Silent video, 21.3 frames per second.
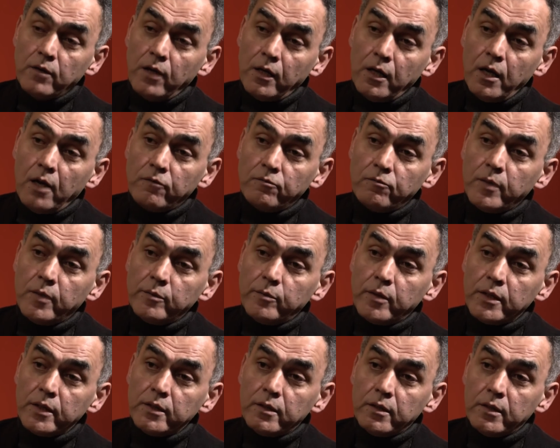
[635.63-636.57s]
I love my
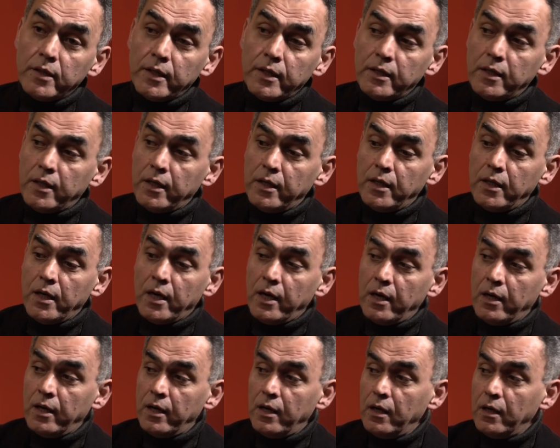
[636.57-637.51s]
brother, and
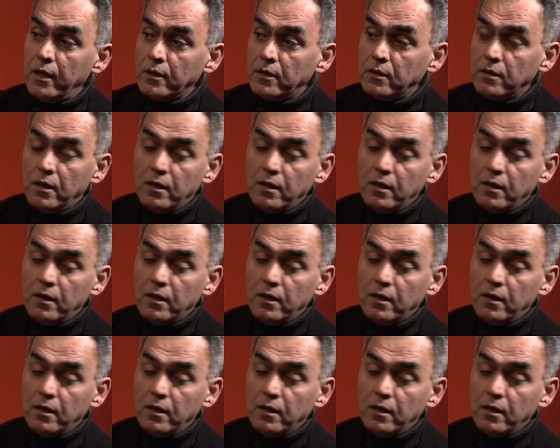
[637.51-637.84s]
I,